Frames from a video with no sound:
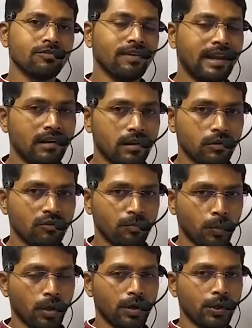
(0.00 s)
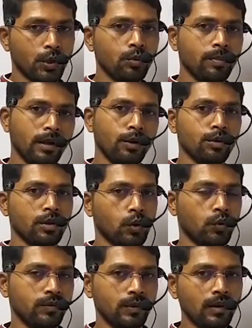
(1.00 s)
of entry of pollen tube into the
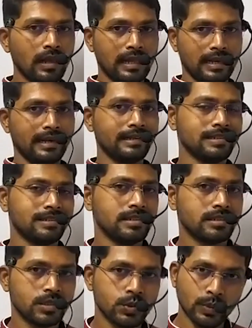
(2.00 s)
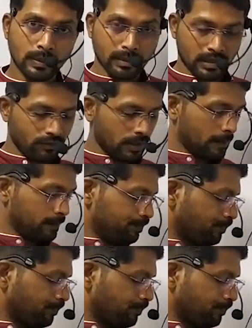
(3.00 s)
ovule. Let us discuss one by one.